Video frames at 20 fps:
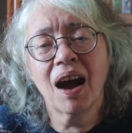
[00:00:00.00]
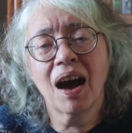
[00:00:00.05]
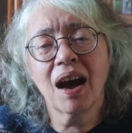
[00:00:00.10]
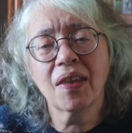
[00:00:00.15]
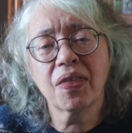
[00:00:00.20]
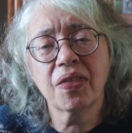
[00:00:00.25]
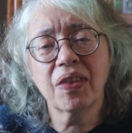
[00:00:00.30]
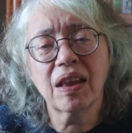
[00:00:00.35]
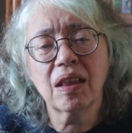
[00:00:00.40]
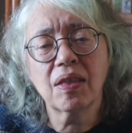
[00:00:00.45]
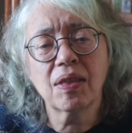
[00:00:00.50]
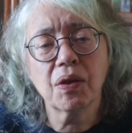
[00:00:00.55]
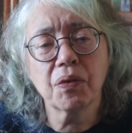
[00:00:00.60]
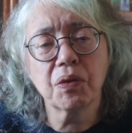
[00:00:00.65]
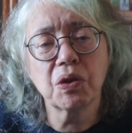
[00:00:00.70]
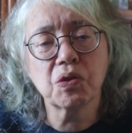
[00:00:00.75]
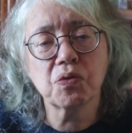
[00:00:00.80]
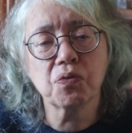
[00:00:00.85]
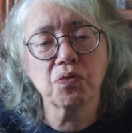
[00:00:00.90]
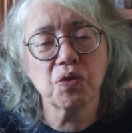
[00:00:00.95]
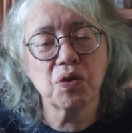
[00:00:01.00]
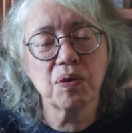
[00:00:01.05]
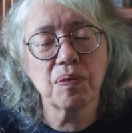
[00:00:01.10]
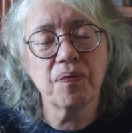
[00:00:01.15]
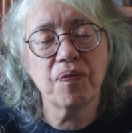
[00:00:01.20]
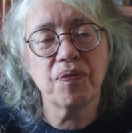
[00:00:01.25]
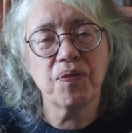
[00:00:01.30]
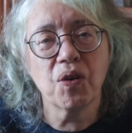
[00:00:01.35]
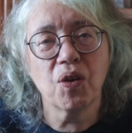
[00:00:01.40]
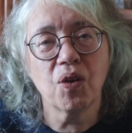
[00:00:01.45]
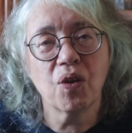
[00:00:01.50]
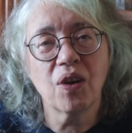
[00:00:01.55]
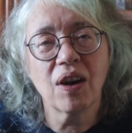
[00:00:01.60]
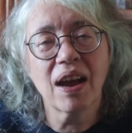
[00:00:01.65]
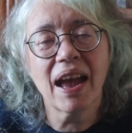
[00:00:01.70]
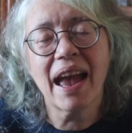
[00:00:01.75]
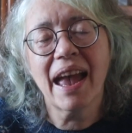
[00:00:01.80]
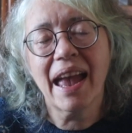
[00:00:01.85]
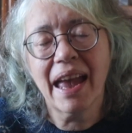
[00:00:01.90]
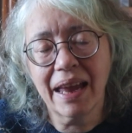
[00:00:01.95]
I think there is room for
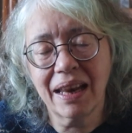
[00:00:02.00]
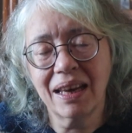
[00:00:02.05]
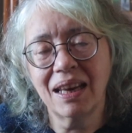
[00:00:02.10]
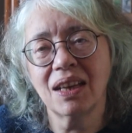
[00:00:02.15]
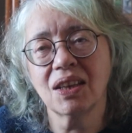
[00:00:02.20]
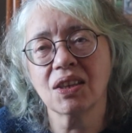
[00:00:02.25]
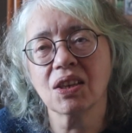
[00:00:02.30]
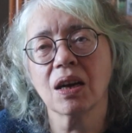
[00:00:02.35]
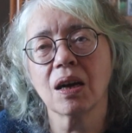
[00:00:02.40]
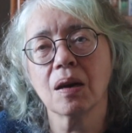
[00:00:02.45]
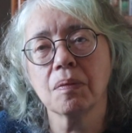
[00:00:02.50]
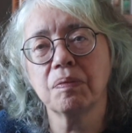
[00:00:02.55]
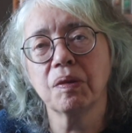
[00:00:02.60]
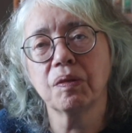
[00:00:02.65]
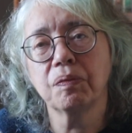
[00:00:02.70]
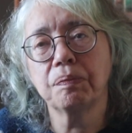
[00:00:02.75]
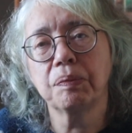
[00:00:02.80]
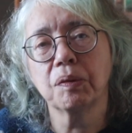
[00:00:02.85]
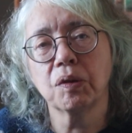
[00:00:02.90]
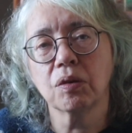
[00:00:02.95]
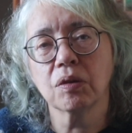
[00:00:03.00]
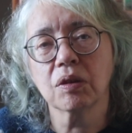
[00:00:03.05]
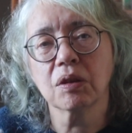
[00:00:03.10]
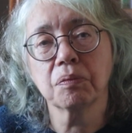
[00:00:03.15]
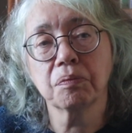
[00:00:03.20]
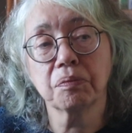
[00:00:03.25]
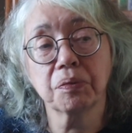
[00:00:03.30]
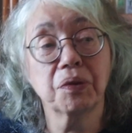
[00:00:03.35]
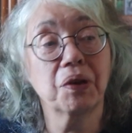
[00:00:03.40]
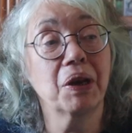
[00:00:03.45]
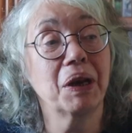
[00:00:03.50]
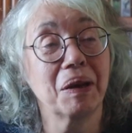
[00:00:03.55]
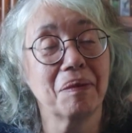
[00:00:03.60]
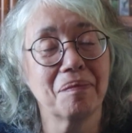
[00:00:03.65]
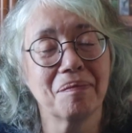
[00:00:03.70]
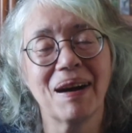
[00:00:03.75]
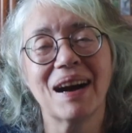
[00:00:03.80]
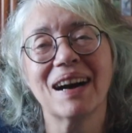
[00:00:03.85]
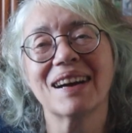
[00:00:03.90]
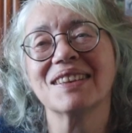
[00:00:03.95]
any type of book, pretty
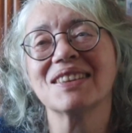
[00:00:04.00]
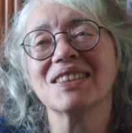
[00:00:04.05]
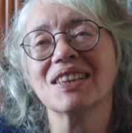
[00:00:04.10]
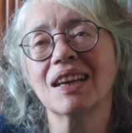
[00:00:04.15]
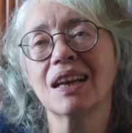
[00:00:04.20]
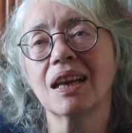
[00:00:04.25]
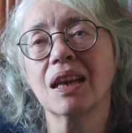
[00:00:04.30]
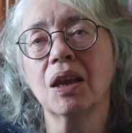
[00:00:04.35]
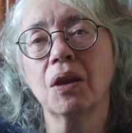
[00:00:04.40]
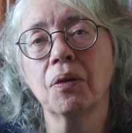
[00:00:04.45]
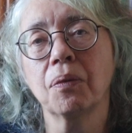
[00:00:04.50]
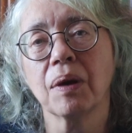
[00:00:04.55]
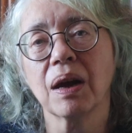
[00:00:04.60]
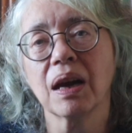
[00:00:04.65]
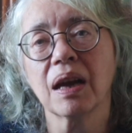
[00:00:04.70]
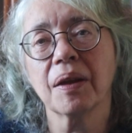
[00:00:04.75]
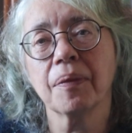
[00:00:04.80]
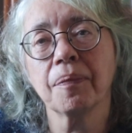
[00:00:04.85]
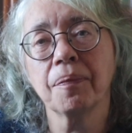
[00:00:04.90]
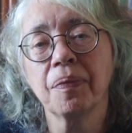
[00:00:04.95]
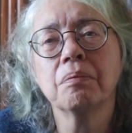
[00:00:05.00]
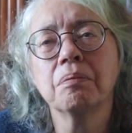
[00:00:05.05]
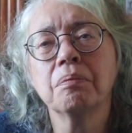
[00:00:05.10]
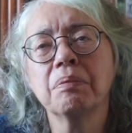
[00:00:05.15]
much anyway.